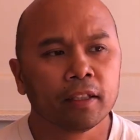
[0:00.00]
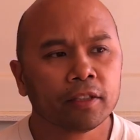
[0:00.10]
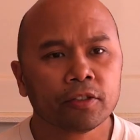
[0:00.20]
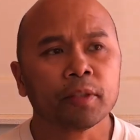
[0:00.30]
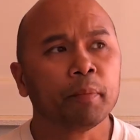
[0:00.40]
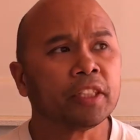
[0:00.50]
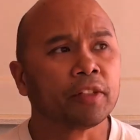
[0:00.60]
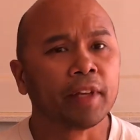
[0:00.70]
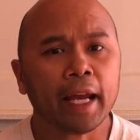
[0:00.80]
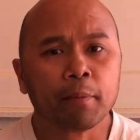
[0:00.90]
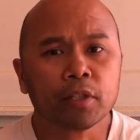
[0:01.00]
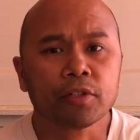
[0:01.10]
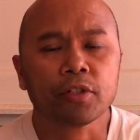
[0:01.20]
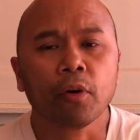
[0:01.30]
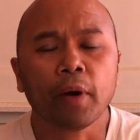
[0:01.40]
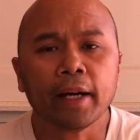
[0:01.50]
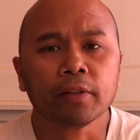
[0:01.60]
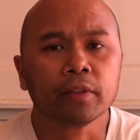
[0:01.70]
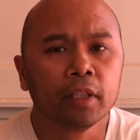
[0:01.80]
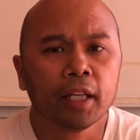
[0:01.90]
There's a bunch of cameras
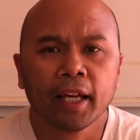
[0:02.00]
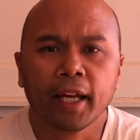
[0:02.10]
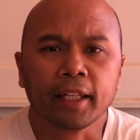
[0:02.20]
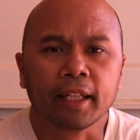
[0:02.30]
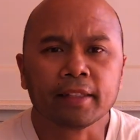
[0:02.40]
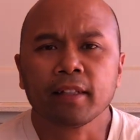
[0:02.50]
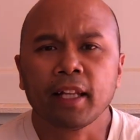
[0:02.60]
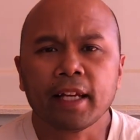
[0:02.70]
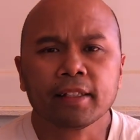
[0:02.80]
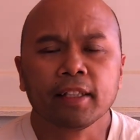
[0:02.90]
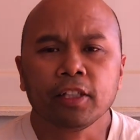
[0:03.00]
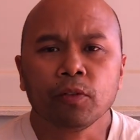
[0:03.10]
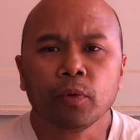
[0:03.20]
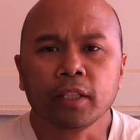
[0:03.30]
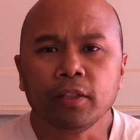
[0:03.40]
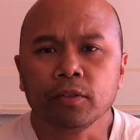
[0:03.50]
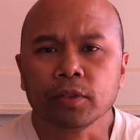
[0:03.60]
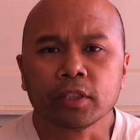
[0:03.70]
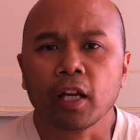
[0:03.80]
around, and that's the last thing you want to do is